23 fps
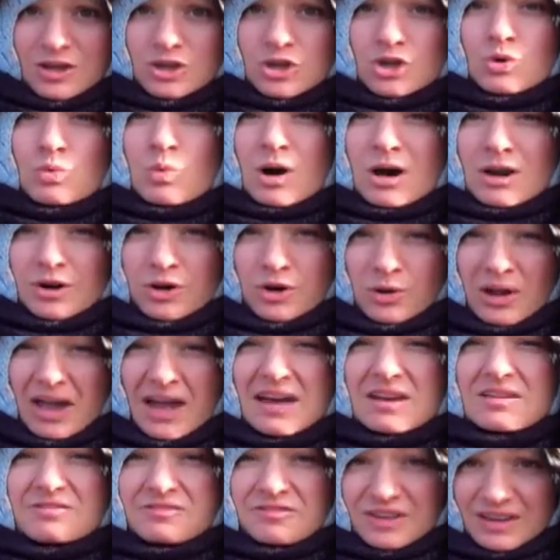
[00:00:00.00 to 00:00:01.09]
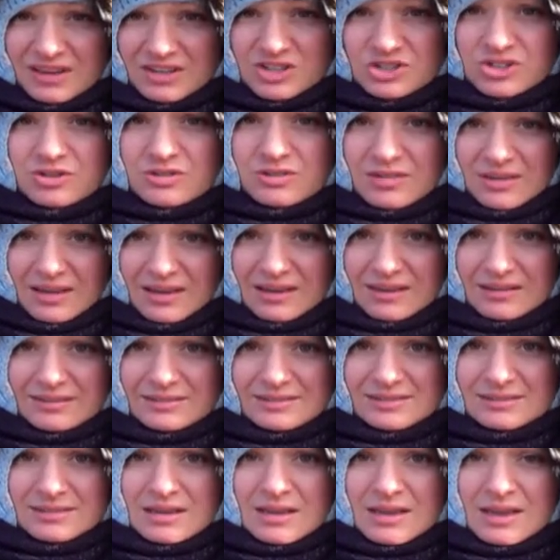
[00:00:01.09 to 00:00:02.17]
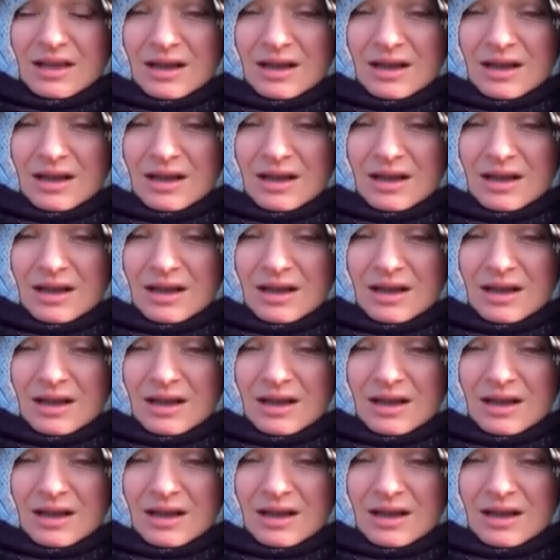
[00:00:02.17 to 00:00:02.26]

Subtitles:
You want to know how to fix your things.